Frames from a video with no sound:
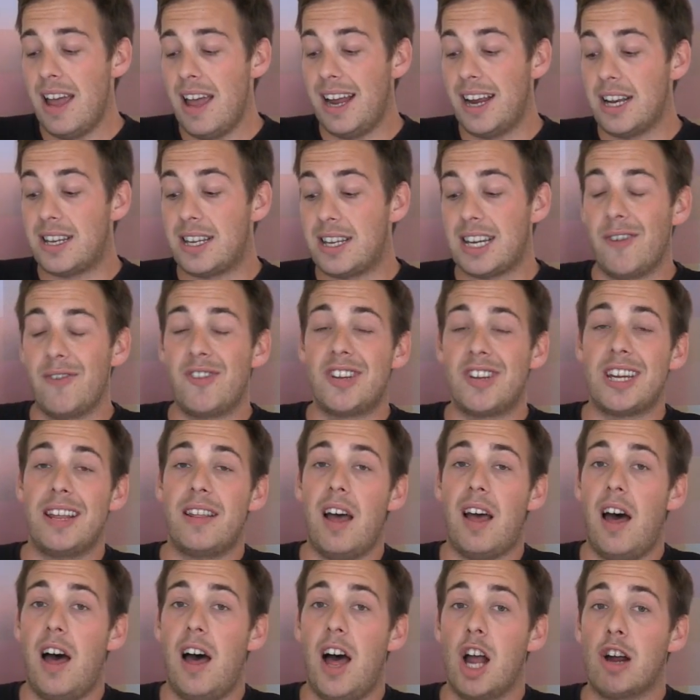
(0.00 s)
it's safe to say
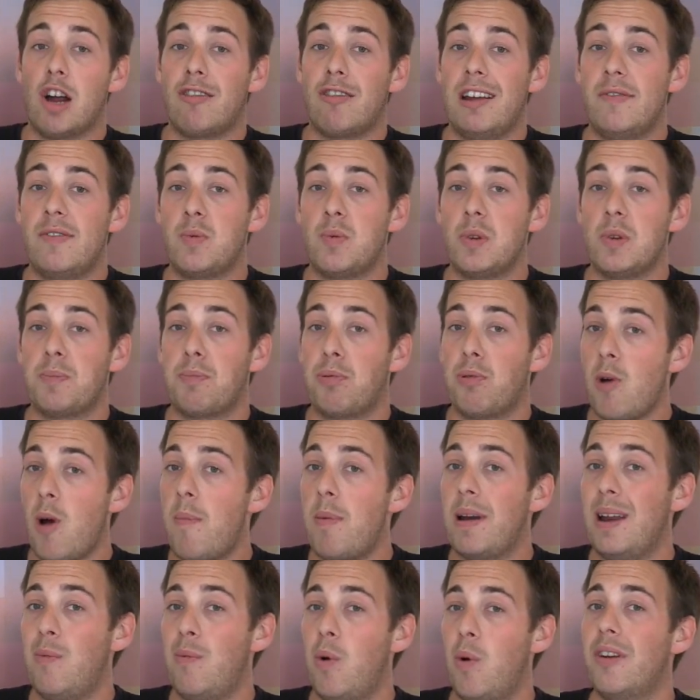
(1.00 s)
that Hargreaves was
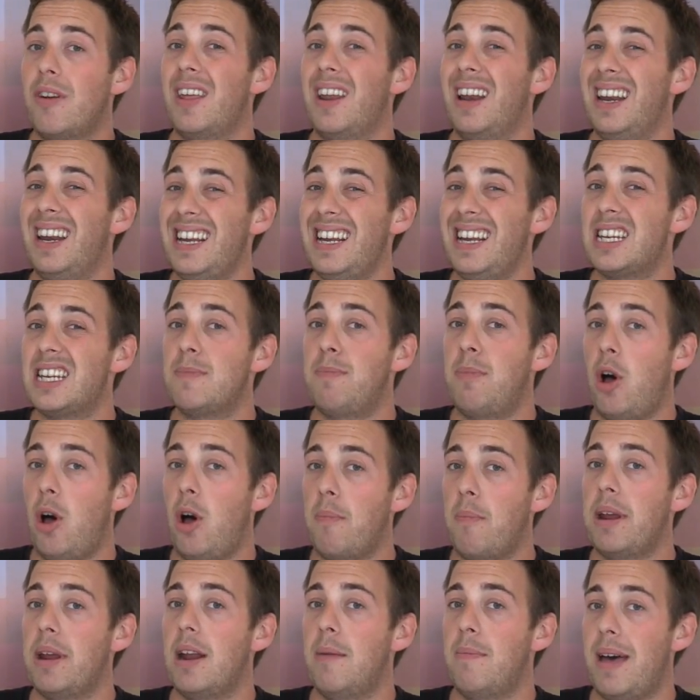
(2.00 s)
probably one of the least
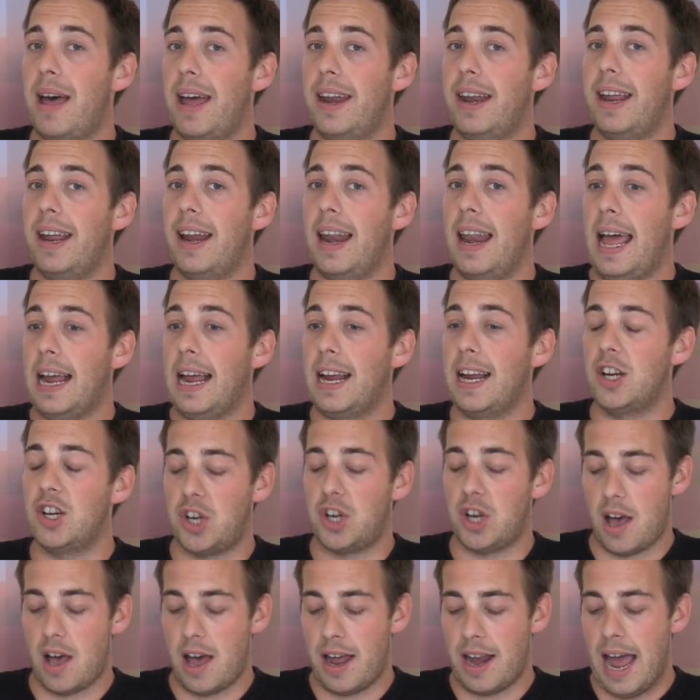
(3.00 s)
popular men in
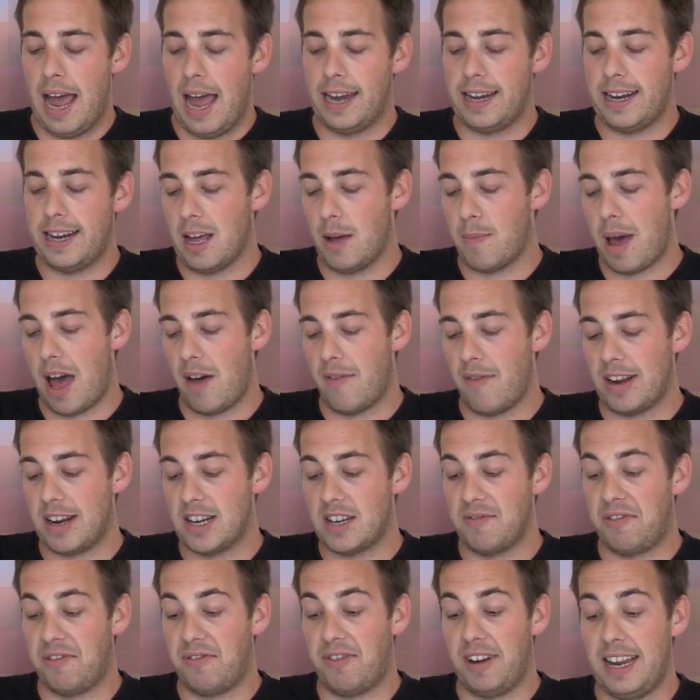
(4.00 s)
Lancashire and ended up
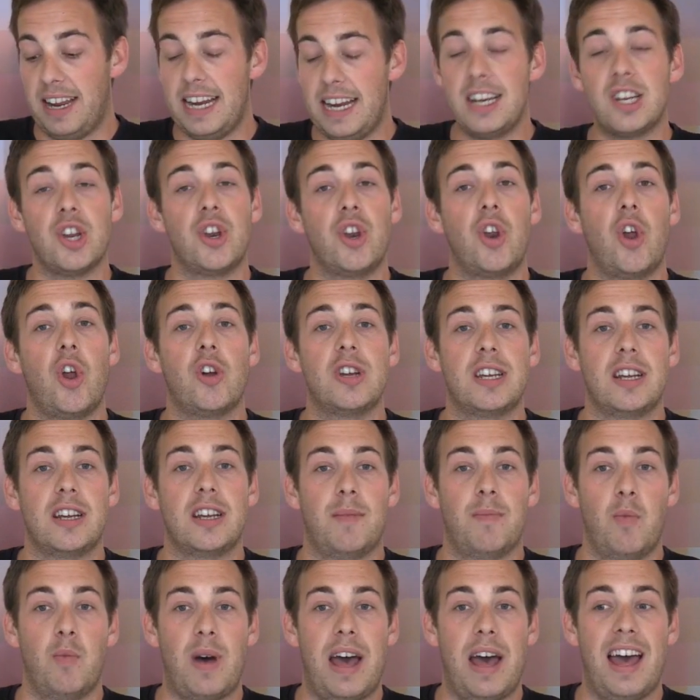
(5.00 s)
having to flee to
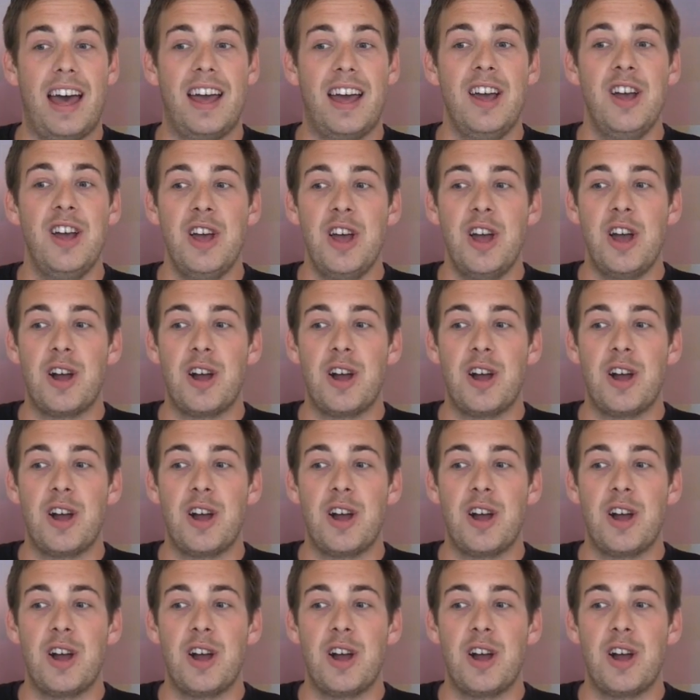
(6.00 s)
Nottingham, where